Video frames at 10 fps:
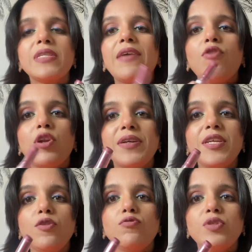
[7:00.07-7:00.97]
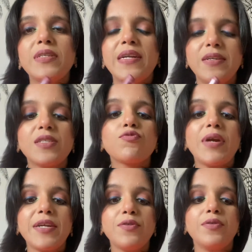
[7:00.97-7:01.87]
I've already used it and it's
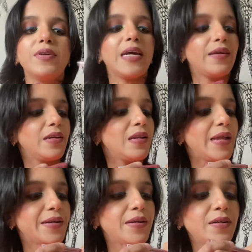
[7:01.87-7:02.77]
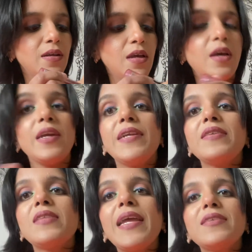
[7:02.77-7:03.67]
quite good. I really liked it. It
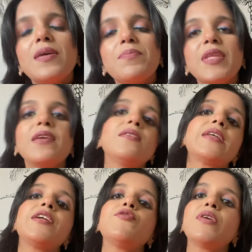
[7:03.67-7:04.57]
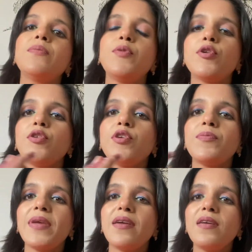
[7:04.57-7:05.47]
is like something that you can put on your
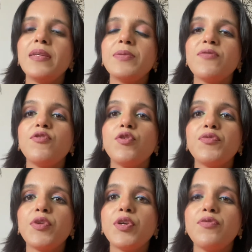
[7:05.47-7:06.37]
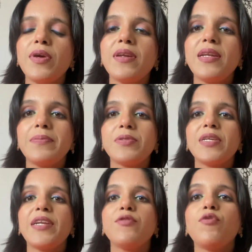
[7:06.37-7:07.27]
bare lips if you don't want to wear a lipstick
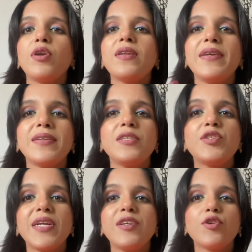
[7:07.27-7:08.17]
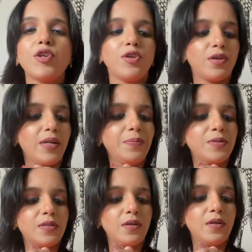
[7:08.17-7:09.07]
and you want a little tint on your lips.